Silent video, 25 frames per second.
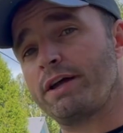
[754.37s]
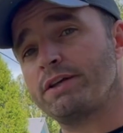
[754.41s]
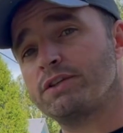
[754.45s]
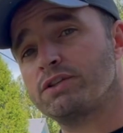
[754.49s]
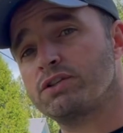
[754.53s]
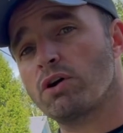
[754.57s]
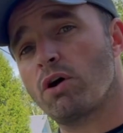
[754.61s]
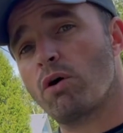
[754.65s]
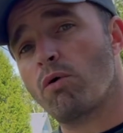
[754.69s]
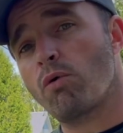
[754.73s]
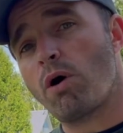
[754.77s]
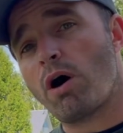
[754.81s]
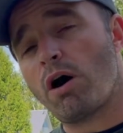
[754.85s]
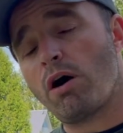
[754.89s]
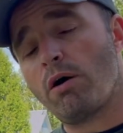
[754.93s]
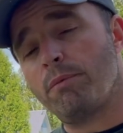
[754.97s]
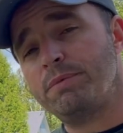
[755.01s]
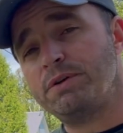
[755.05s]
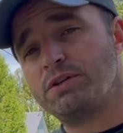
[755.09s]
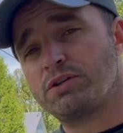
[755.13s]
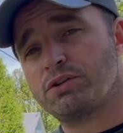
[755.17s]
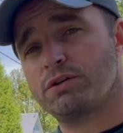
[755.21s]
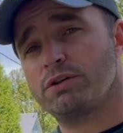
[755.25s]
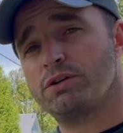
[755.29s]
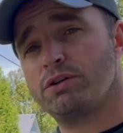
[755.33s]
So I'll be
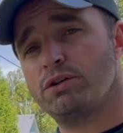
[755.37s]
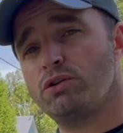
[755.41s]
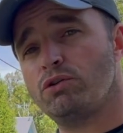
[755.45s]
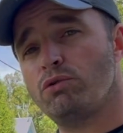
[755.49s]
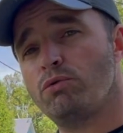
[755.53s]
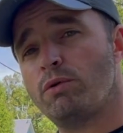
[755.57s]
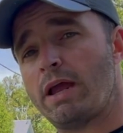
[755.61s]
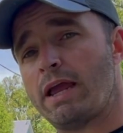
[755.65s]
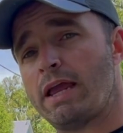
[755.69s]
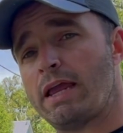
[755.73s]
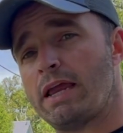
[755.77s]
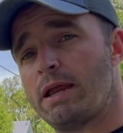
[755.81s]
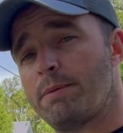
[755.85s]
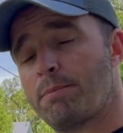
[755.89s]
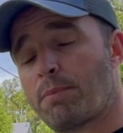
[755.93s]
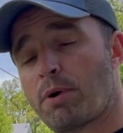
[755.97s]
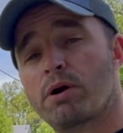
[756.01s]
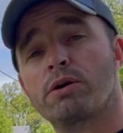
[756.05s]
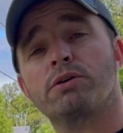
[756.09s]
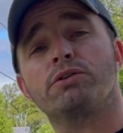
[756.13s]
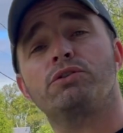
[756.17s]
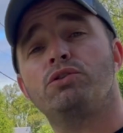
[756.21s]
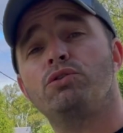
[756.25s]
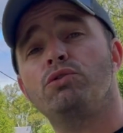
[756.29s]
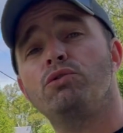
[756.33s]
sure to do a
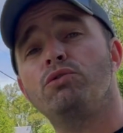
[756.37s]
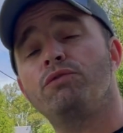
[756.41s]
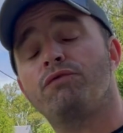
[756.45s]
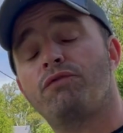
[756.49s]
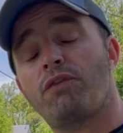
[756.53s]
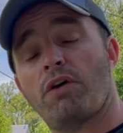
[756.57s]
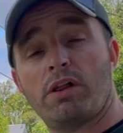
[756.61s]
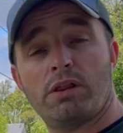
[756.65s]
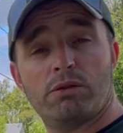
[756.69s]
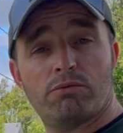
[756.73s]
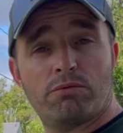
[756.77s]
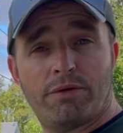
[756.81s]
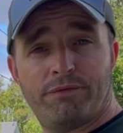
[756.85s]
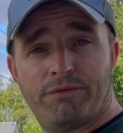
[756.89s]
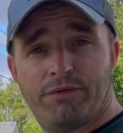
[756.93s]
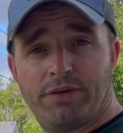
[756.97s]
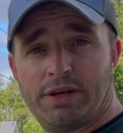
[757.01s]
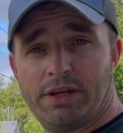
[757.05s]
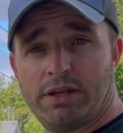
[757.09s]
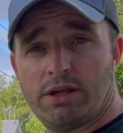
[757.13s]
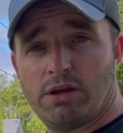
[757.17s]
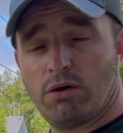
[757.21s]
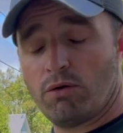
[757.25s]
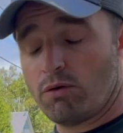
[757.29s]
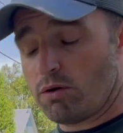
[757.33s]
part 2 follow-up
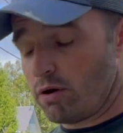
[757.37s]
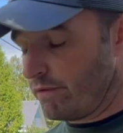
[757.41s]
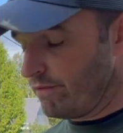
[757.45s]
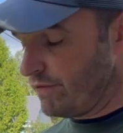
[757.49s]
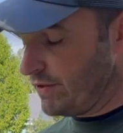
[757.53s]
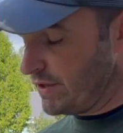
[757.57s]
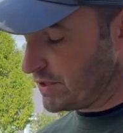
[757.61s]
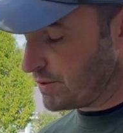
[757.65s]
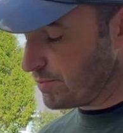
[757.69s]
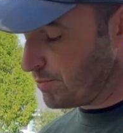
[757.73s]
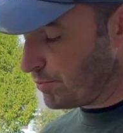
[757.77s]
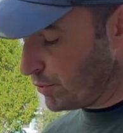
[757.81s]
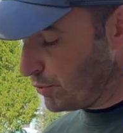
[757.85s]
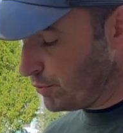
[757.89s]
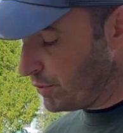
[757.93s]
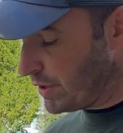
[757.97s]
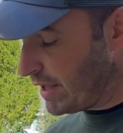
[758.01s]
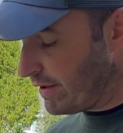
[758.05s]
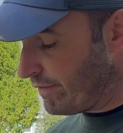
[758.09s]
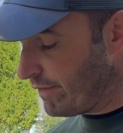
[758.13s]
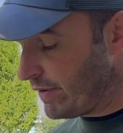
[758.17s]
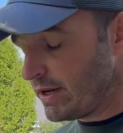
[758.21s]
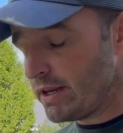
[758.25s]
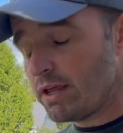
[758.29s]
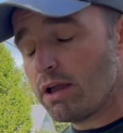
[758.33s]
video of this brew
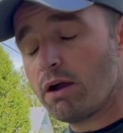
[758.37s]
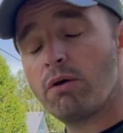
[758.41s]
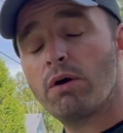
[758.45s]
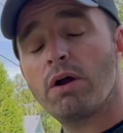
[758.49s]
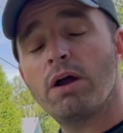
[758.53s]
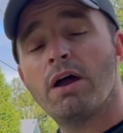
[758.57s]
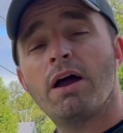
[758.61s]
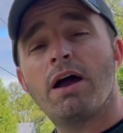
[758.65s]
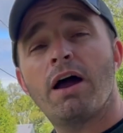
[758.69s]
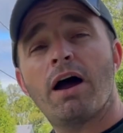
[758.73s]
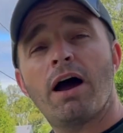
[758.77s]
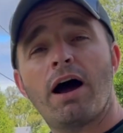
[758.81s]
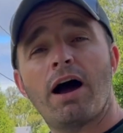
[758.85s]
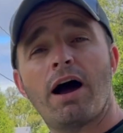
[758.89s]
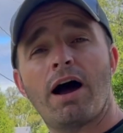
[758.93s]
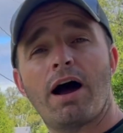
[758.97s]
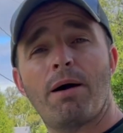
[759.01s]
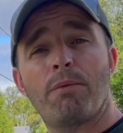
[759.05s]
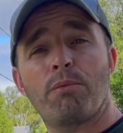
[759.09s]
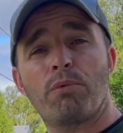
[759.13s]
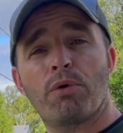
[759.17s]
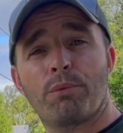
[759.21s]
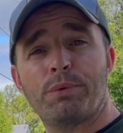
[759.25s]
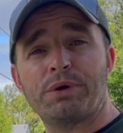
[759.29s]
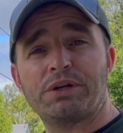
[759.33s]
day video,
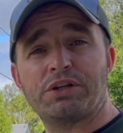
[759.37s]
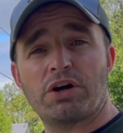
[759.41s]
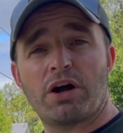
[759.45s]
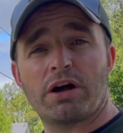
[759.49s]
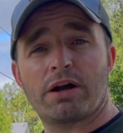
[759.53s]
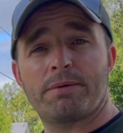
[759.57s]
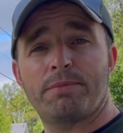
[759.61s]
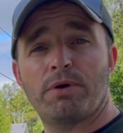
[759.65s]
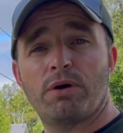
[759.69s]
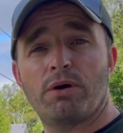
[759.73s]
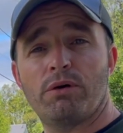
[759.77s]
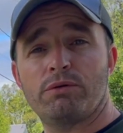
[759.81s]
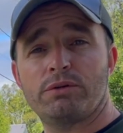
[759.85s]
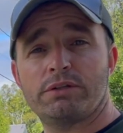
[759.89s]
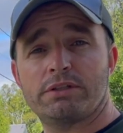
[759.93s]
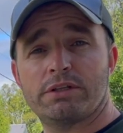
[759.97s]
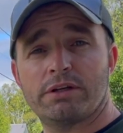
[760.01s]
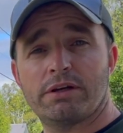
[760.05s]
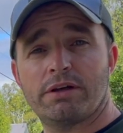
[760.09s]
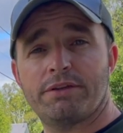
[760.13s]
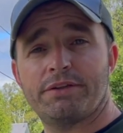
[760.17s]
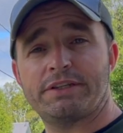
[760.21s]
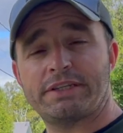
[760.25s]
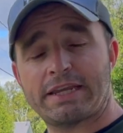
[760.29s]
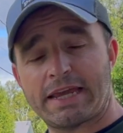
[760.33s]
where we talk about
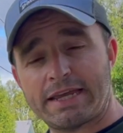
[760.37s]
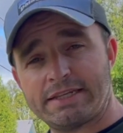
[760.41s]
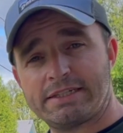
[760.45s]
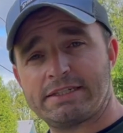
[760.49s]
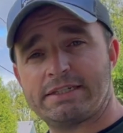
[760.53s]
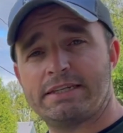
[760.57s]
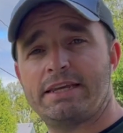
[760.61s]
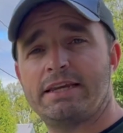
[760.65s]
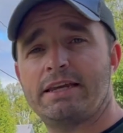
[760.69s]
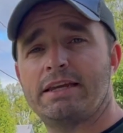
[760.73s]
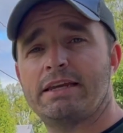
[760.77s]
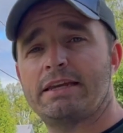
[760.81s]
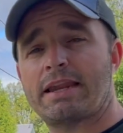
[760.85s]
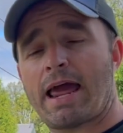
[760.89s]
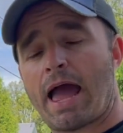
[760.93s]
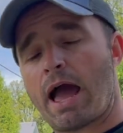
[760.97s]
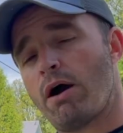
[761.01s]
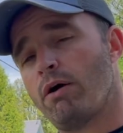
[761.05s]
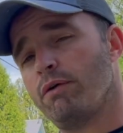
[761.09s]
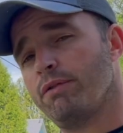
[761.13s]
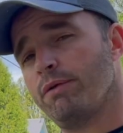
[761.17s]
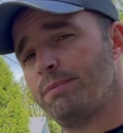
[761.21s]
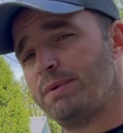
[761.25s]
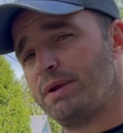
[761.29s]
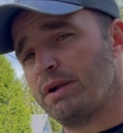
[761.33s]
the tasting and
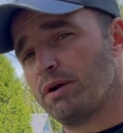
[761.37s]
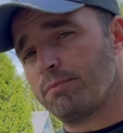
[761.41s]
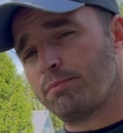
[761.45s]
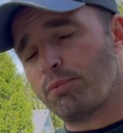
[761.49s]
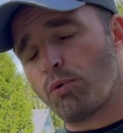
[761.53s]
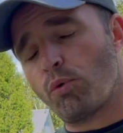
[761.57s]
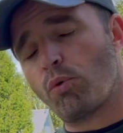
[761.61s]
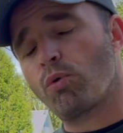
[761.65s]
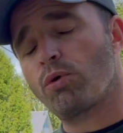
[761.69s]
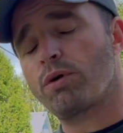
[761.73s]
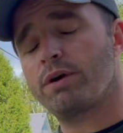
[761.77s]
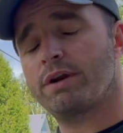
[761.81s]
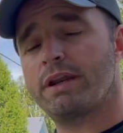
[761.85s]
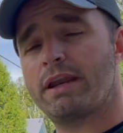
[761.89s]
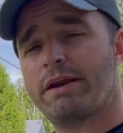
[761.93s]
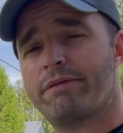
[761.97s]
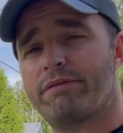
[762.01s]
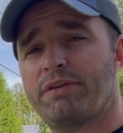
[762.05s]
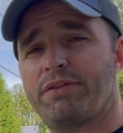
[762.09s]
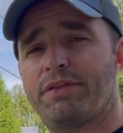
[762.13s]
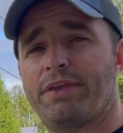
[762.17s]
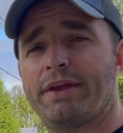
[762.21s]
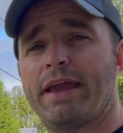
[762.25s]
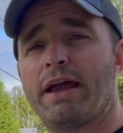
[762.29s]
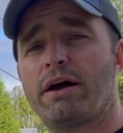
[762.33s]
how the beer poured and
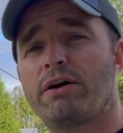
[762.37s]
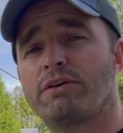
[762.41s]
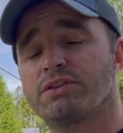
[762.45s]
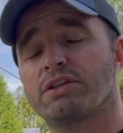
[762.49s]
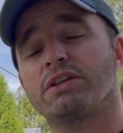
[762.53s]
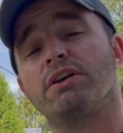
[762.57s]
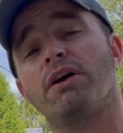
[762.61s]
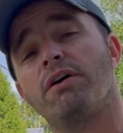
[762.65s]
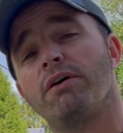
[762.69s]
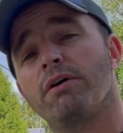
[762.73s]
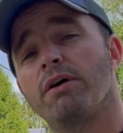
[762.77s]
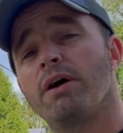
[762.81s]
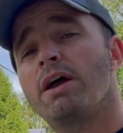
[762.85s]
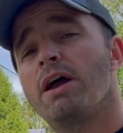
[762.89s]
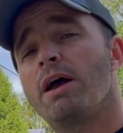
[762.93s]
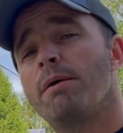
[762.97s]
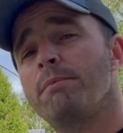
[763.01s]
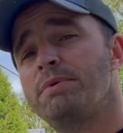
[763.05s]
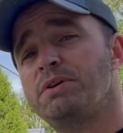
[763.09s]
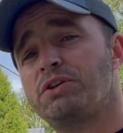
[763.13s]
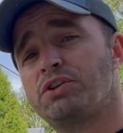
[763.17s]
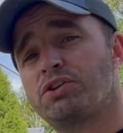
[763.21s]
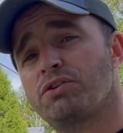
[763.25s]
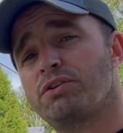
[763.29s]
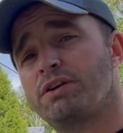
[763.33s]
everything else, and I'll
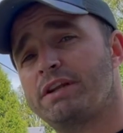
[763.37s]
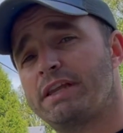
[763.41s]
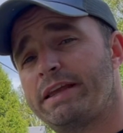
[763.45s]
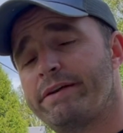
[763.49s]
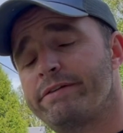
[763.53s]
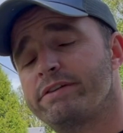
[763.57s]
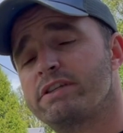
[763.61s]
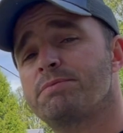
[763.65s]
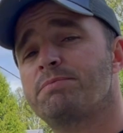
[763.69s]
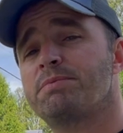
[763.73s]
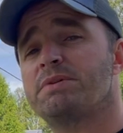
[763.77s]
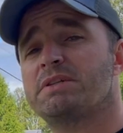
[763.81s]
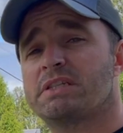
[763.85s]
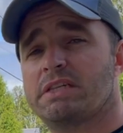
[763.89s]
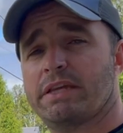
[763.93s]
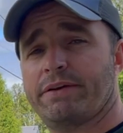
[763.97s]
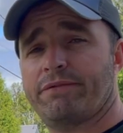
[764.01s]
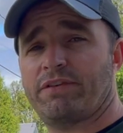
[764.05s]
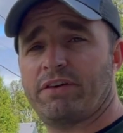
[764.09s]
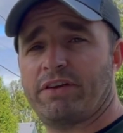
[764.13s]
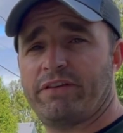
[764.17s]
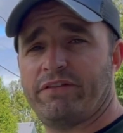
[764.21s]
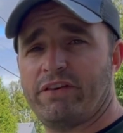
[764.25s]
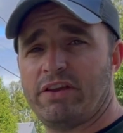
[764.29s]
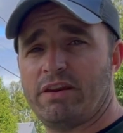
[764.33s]
be sure to give
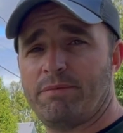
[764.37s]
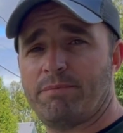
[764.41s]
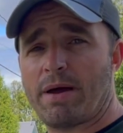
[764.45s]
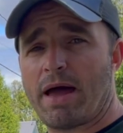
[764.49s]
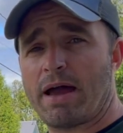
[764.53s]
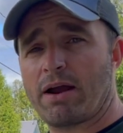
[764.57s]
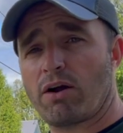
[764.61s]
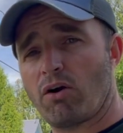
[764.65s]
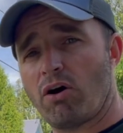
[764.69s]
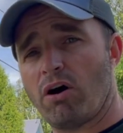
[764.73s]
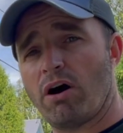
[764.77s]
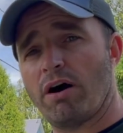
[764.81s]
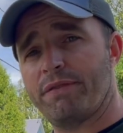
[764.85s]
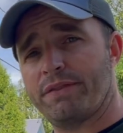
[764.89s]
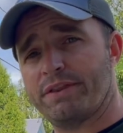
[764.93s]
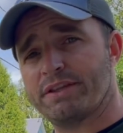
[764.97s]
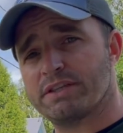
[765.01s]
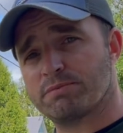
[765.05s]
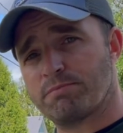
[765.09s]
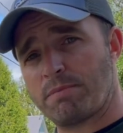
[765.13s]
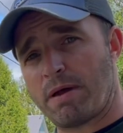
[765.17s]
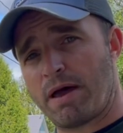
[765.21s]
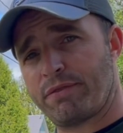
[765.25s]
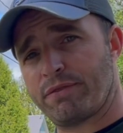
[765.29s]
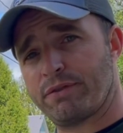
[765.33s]
specific feedback on
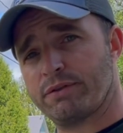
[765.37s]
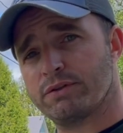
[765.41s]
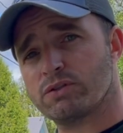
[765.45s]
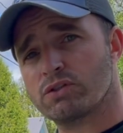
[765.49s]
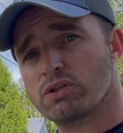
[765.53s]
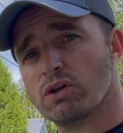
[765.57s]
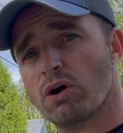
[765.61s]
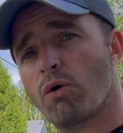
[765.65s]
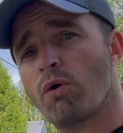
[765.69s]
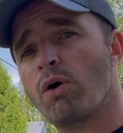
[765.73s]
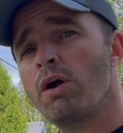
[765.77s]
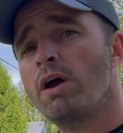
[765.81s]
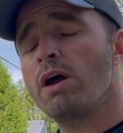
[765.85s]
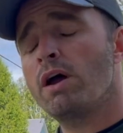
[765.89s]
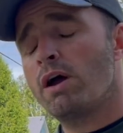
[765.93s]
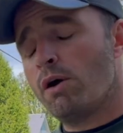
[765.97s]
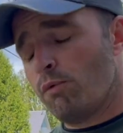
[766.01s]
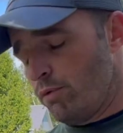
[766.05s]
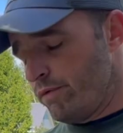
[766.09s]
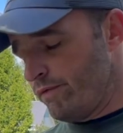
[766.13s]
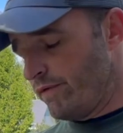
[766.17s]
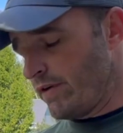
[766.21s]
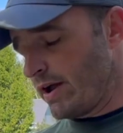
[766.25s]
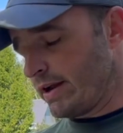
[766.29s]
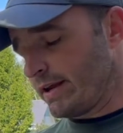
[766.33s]
this method. So
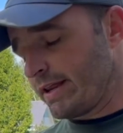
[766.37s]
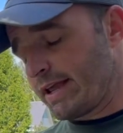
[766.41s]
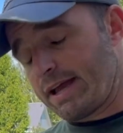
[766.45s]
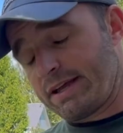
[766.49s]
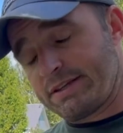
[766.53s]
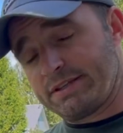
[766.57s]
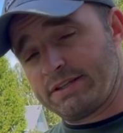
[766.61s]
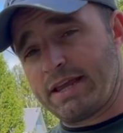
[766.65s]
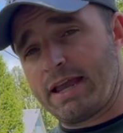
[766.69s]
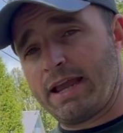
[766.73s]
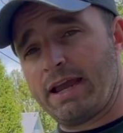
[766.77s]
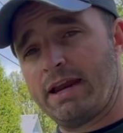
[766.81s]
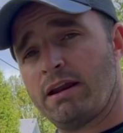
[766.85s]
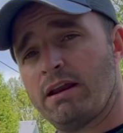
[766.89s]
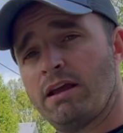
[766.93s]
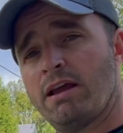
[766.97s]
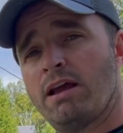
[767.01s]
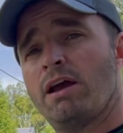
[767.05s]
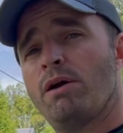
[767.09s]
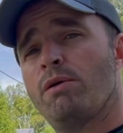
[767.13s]
we've got Cascade.